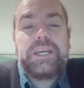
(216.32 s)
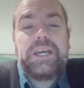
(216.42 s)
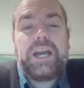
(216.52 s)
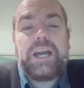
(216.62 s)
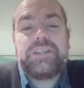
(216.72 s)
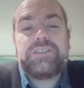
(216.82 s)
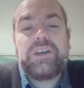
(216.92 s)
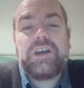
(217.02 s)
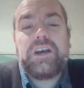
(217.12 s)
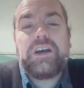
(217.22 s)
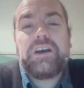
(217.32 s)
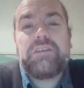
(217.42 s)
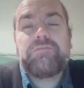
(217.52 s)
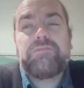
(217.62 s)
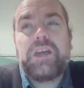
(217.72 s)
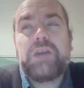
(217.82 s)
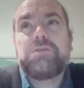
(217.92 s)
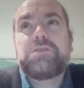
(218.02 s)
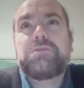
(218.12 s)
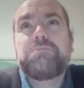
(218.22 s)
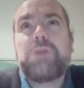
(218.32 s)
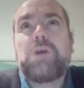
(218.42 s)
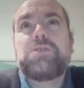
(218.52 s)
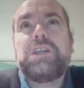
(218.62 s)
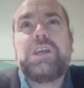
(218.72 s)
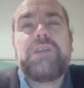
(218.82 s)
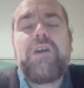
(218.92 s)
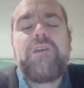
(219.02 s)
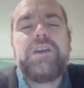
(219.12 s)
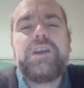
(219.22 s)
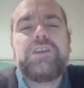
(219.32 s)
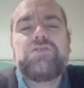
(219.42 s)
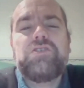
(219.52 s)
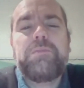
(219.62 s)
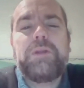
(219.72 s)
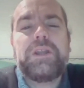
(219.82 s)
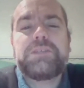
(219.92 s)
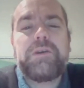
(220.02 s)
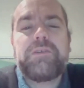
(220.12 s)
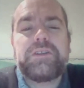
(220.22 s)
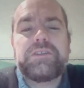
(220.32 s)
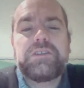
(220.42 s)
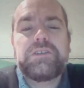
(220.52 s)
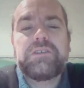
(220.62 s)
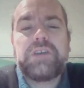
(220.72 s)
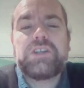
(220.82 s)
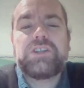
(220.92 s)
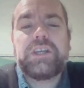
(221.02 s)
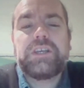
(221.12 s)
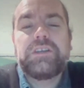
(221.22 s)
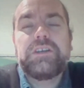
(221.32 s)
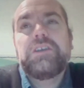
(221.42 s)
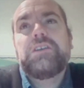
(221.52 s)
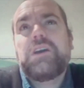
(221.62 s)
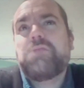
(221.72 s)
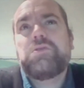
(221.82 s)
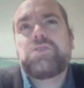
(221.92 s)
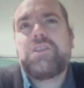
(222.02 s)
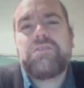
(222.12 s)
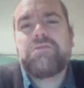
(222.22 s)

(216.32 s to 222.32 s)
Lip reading: and it was mostly a very enjoyable experience. Actually, it wasn't